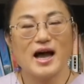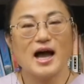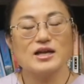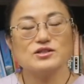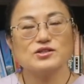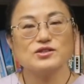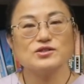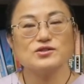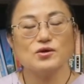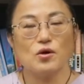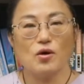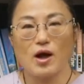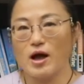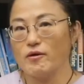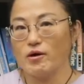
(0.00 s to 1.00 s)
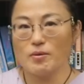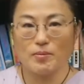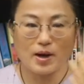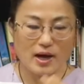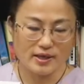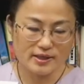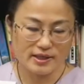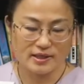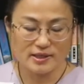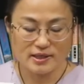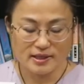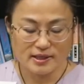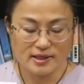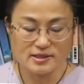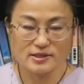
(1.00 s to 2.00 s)
As you know, our body
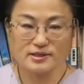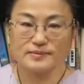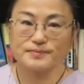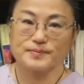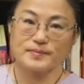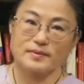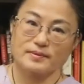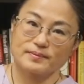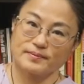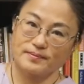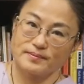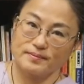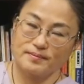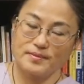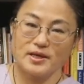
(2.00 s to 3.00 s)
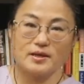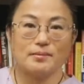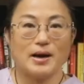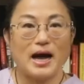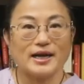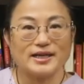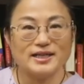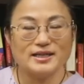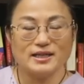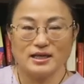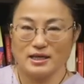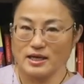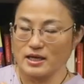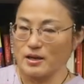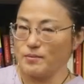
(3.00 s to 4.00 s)
is made of body,
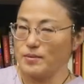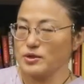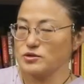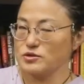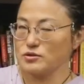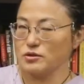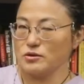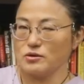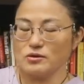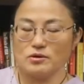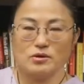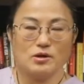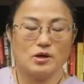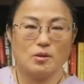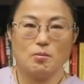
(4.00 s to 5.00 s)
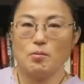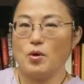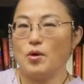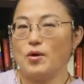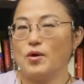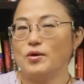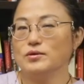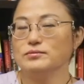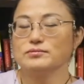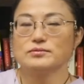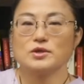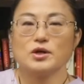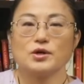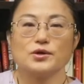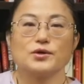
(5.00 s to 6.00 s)
like a muscle, bone,
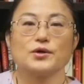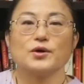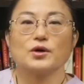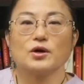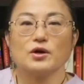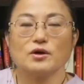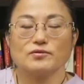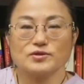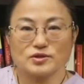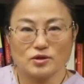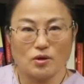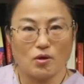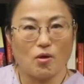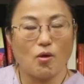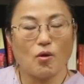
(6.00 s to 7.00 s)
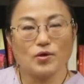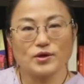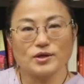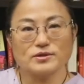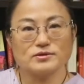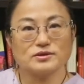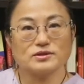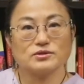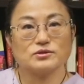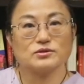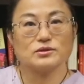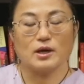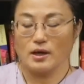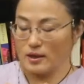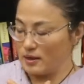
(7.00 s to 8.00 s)
nerves, organ,
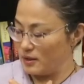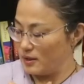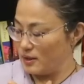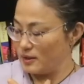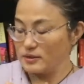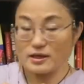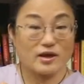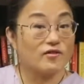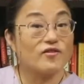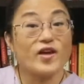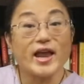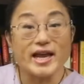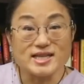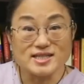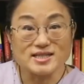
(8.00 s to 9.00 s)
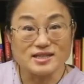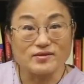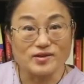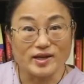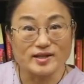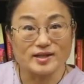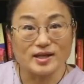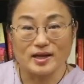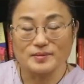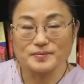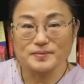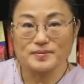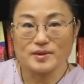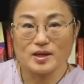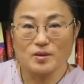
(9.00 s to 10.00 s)
like a vein, something like that.
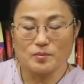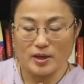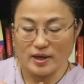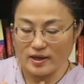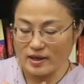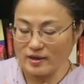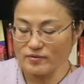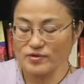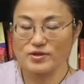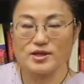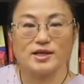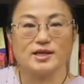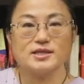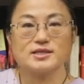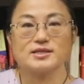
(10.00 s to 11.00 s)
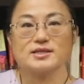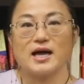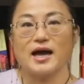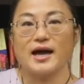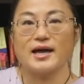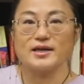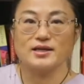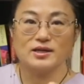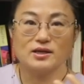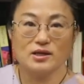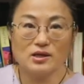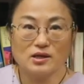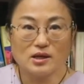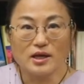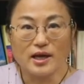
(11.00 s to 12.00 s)
But everything inside,
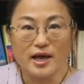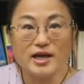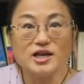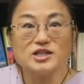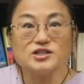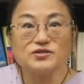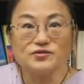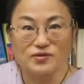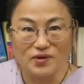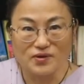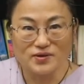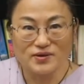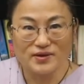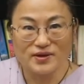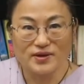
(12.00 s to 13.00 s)
energy flow.